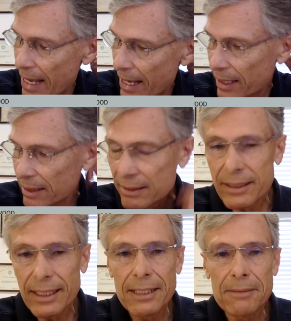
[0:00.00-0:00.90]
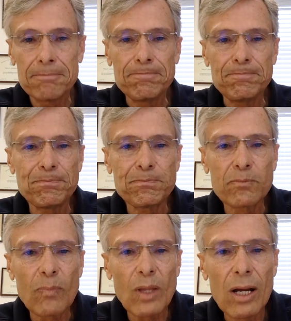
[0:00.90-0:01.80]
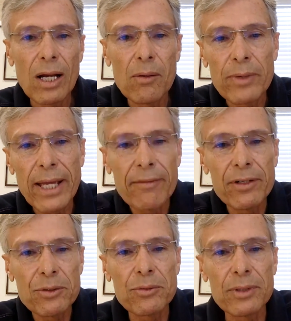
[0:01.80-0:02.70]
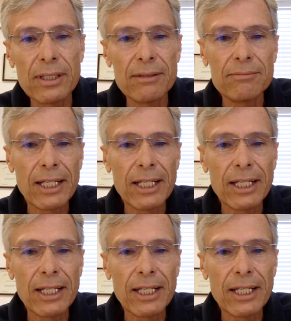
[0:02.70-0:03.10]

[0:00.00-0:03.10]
And we have a new, a